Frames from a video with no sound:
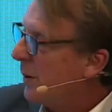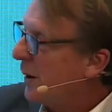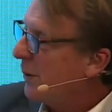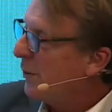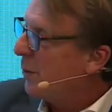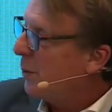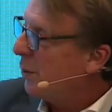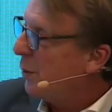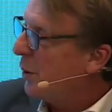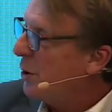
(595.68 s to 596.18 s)

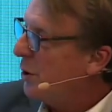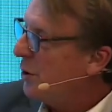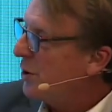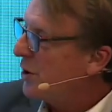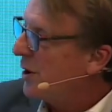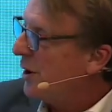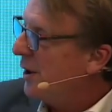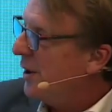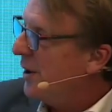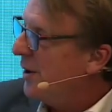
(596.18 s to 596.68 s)
what do you
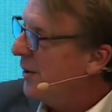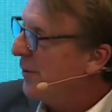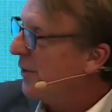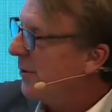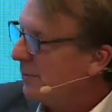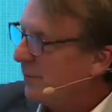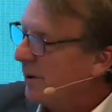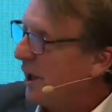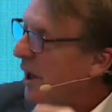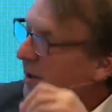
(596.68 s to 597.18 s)
see in
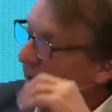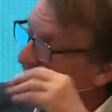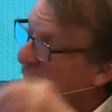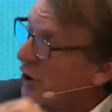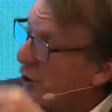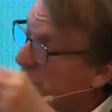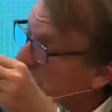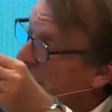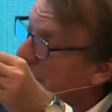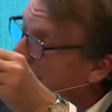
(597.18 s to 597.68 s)
the
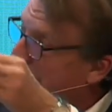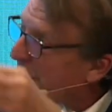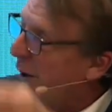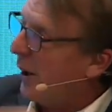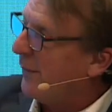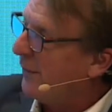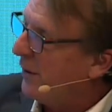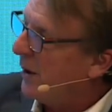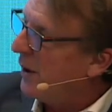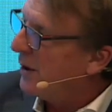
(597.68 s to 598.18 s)
next 3 to
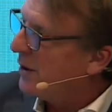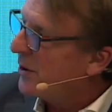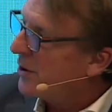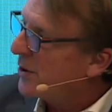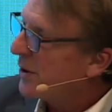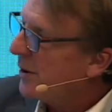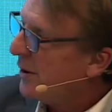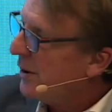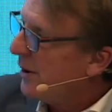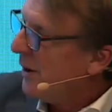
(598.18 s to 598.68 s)
5
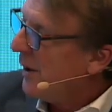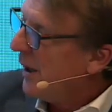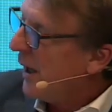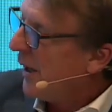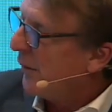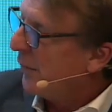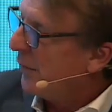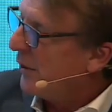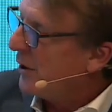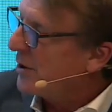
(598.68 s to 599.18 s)
years are
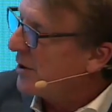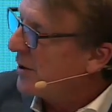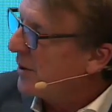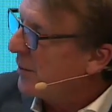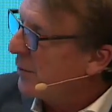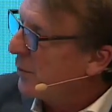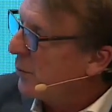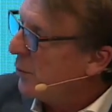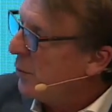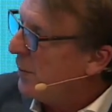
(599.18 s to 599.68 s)
the things that
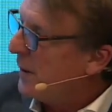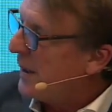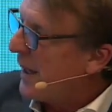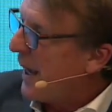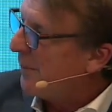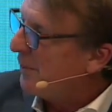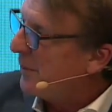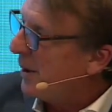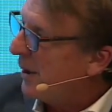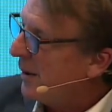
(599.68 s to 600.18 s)
will be
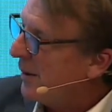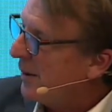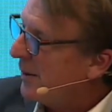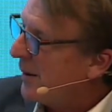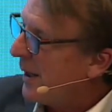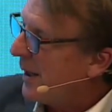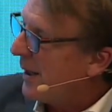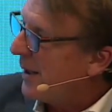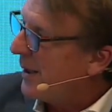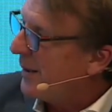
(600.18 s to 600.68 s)
happening
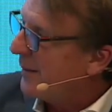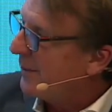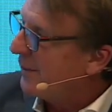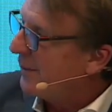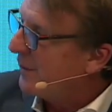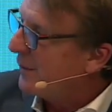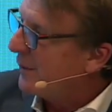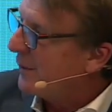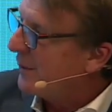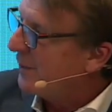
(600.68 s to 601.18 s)

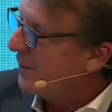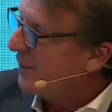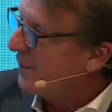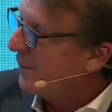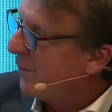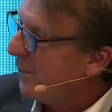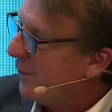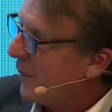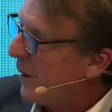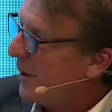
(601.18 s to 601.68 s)

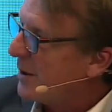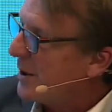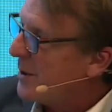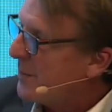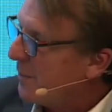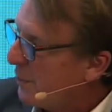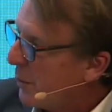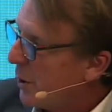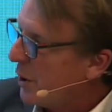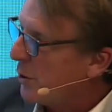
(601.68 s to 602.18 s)

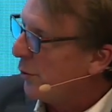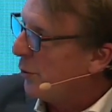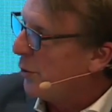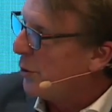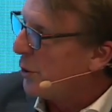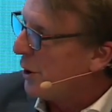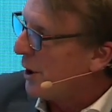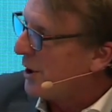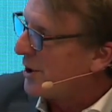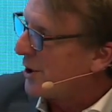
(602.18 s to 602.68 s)
by your
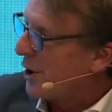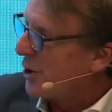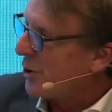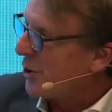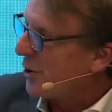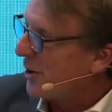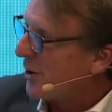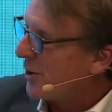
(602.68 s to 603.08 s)
organization as a